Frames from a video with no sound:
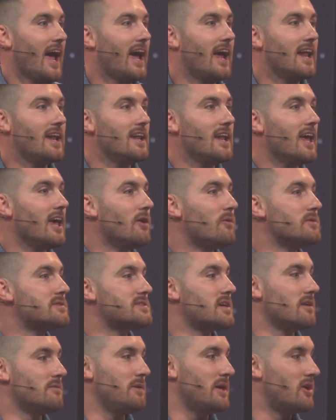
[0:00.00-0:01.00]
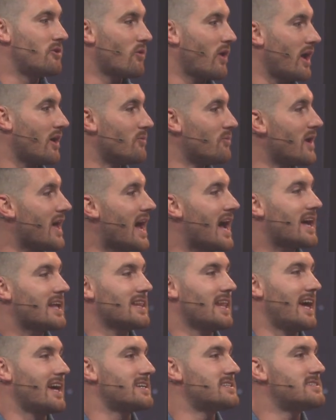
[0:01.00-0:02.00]
And it was gonna be great. We
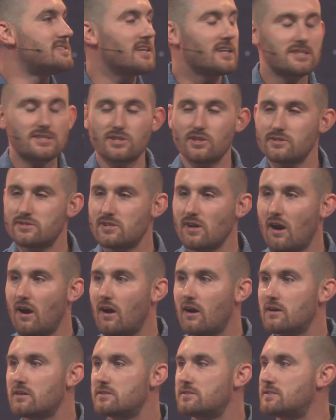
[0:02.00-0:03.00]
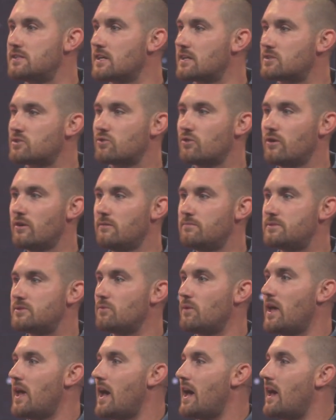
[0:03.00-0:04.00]
had like 6 guitars, 6
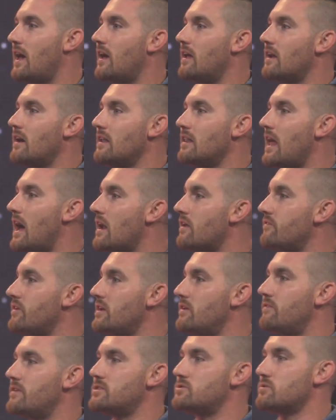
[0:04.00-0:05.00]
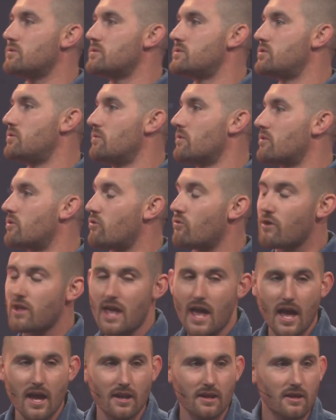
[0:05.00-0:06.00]
groups. We had a lot of individuals who were
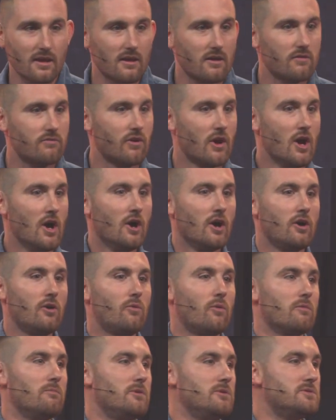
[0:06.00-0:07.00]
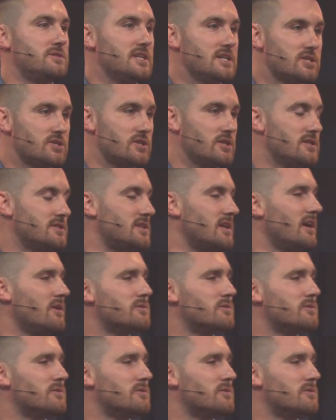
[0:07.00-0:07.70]
creative, who were musicians.